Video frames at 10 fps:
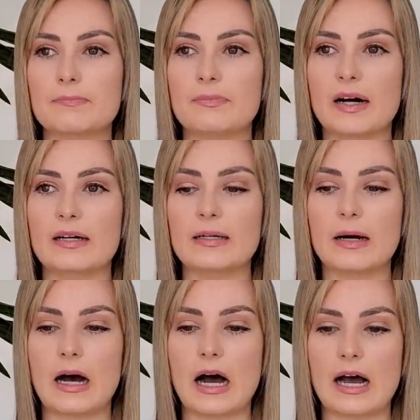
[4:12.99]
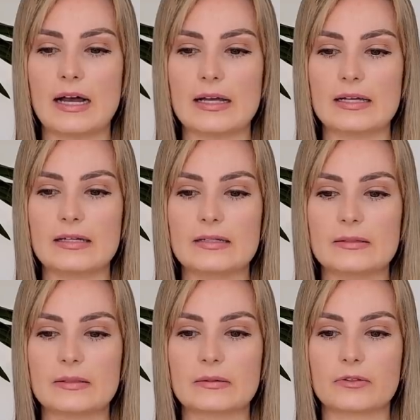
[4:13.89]
But
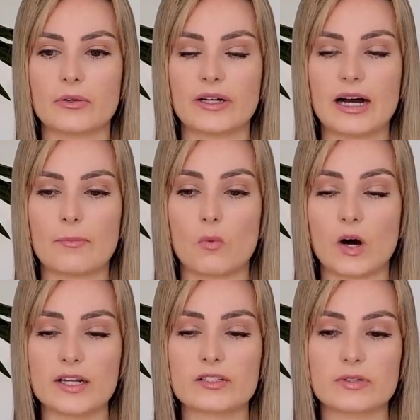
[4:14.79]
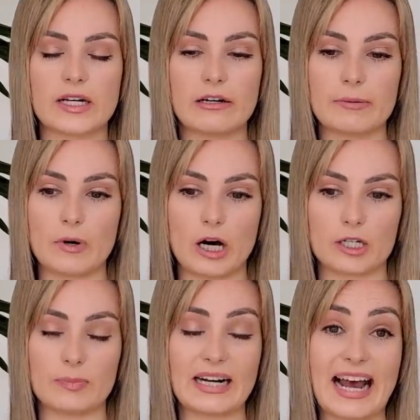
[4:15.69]
I, growing up, wanted to read Harry
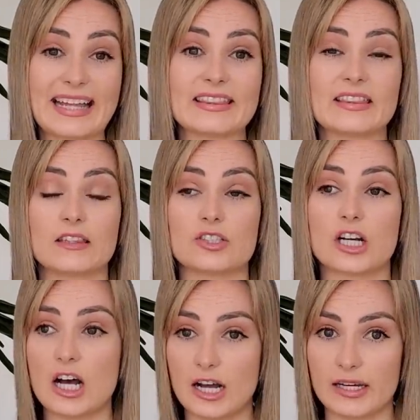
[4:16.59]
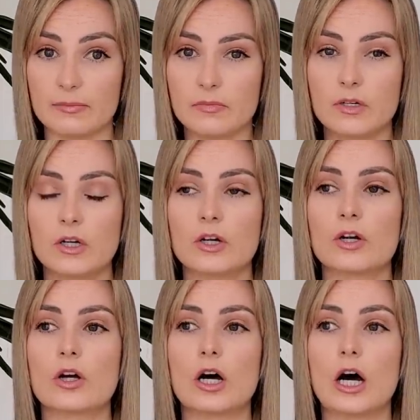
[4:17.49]
Potter, but at the time,
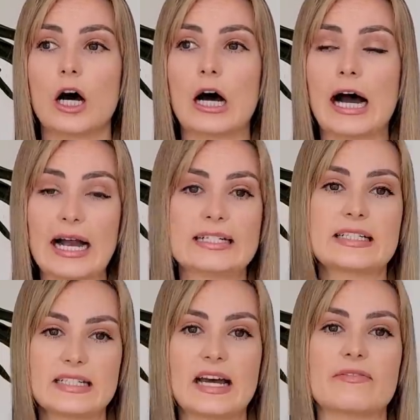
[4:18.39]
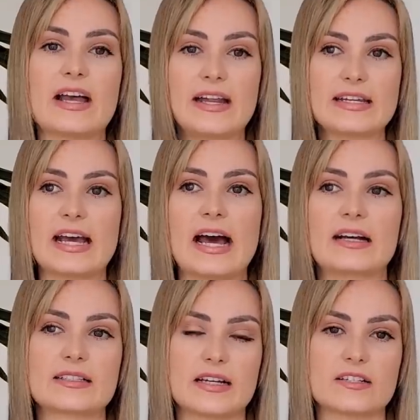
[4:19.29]
I didn't have any
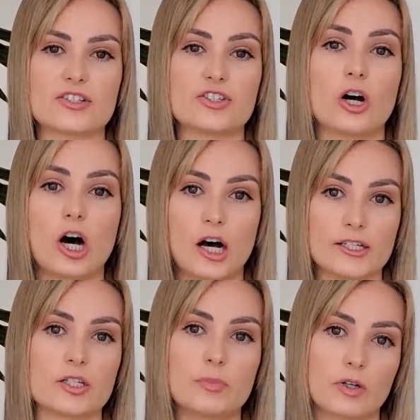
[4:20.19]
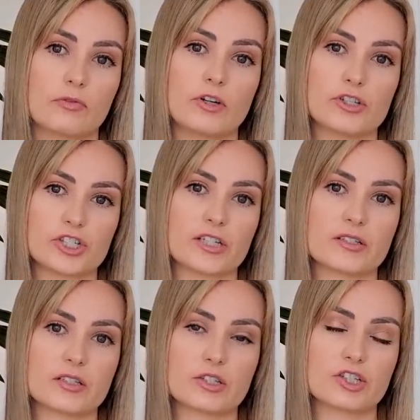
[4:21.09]
access to audiobook
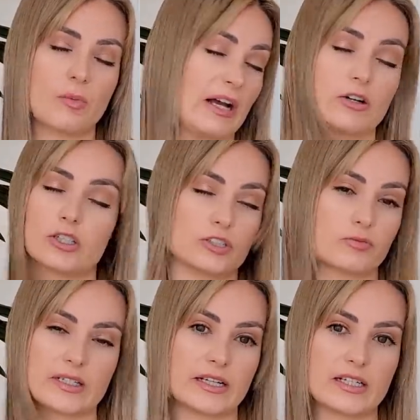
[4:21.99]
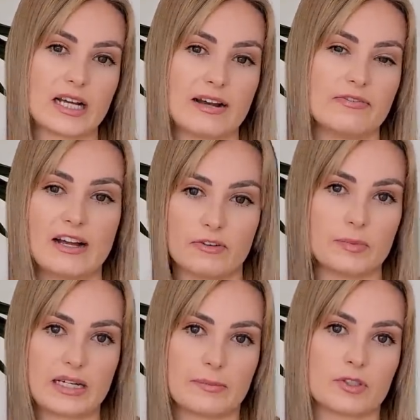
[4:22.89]
versions, so I couldn't read it. I've never
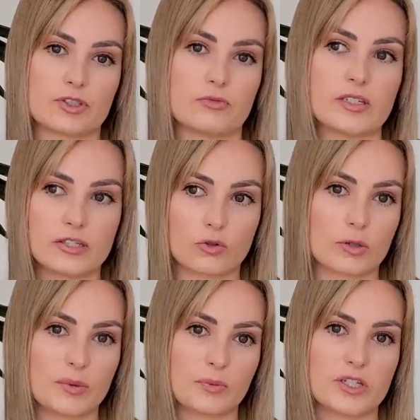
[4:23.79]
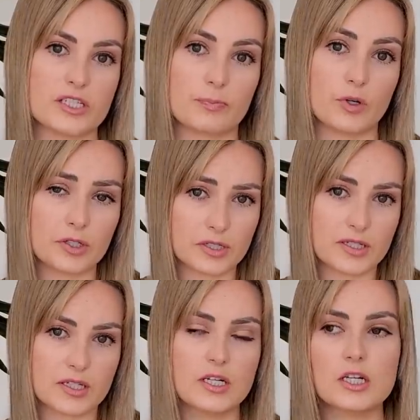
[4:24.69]
been able to read normal print
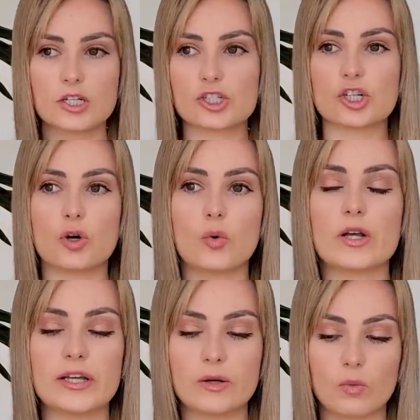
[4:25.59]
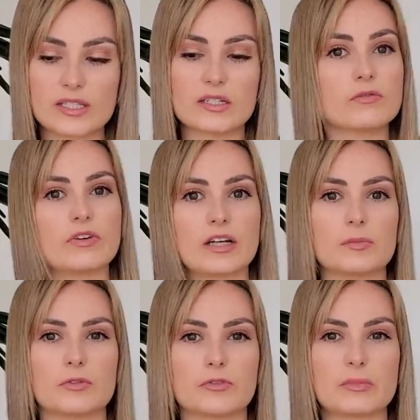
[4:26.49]
books, so it wasn't
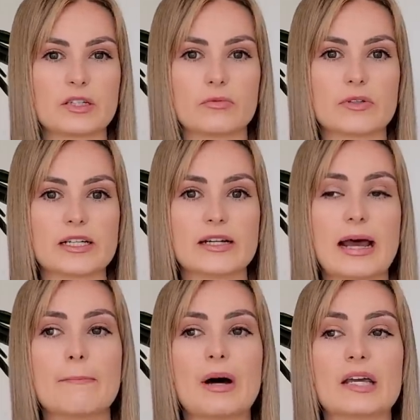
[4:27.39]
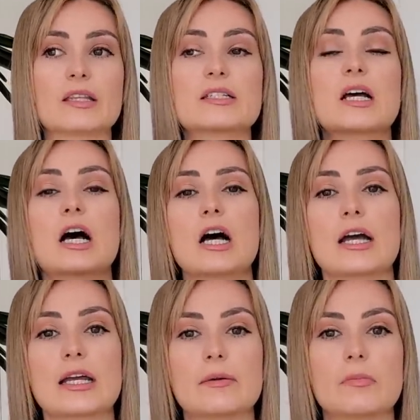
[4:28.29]
available for me to read. And by the
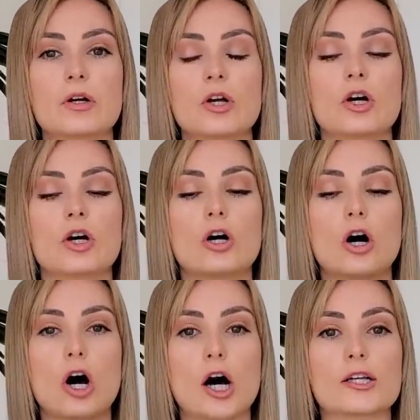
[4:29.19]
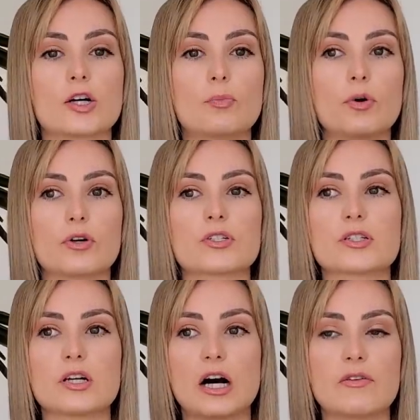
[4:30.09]
time
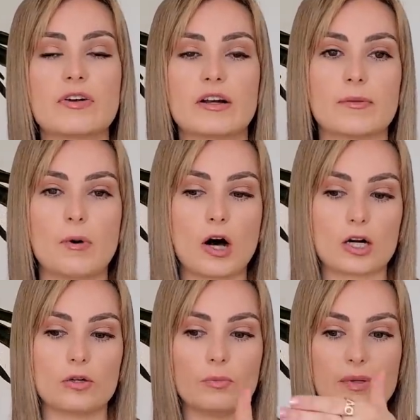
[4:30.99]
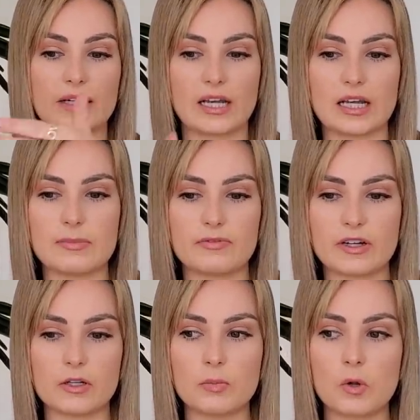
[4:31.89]
audiobooks of Harry Potter became
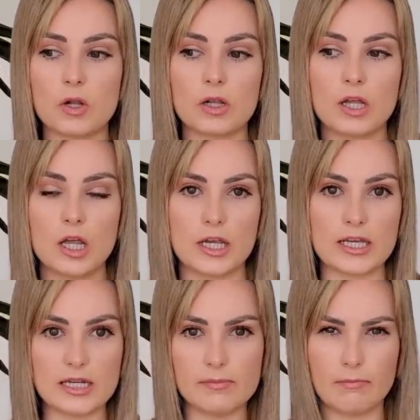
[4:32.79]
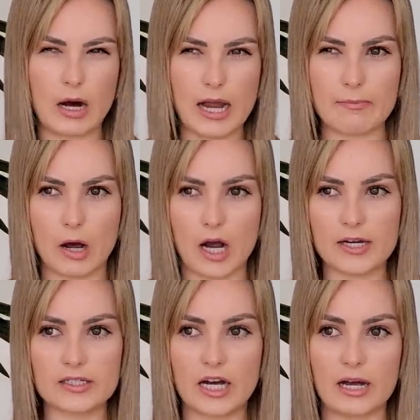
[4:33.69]
available, in my
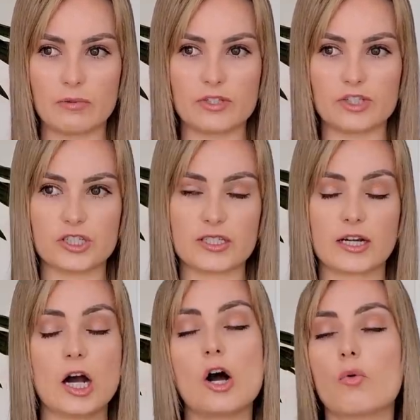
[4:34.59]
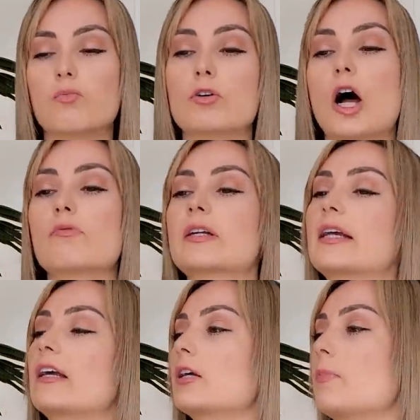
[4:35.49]
mind, I was just like, oh, not reading
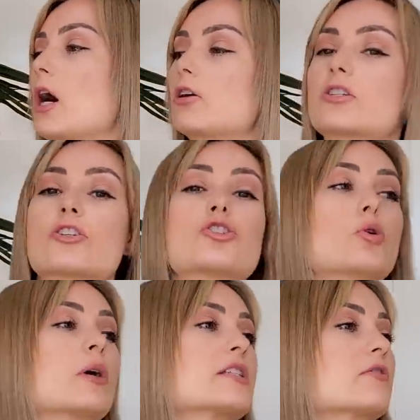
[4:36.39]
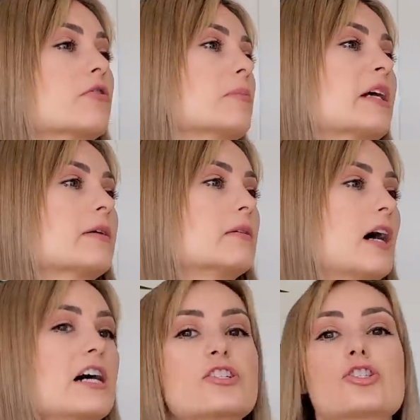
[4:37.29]
Harry Potter is a choice for me.
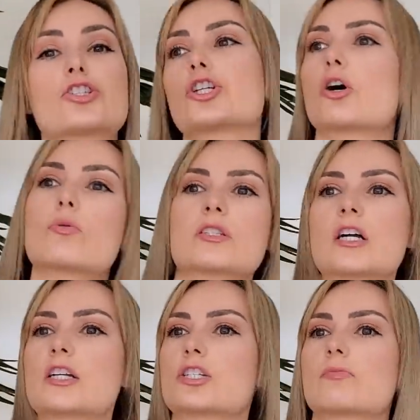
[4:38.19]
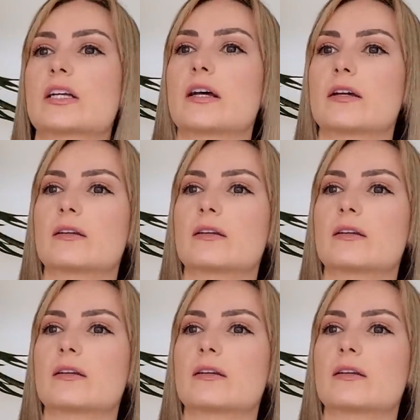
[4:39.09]
I just chose not to read it.